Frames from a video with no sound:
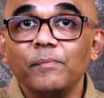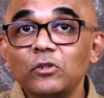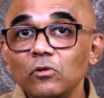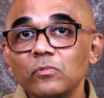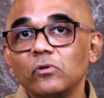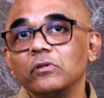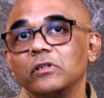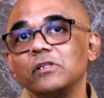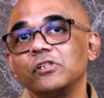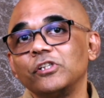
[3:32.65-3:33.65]
Midun
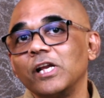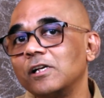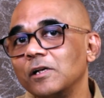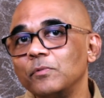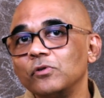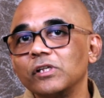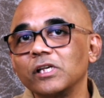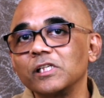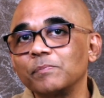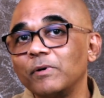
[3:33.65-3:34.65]
Mukundan's gentle
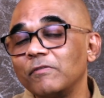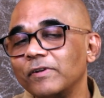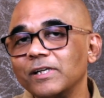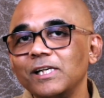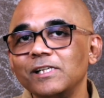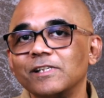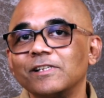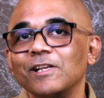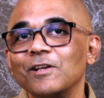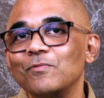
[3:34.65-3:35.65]
music is perfectly in
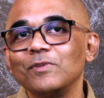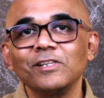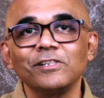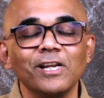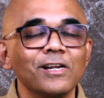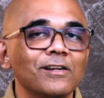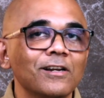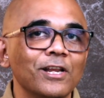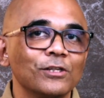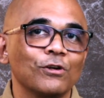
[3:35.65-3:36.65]
sync with the gentle
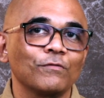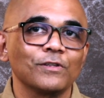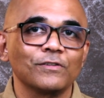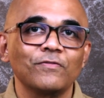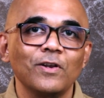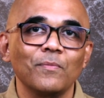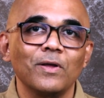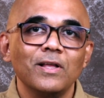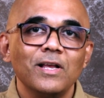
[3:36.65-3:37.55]
nature of this film.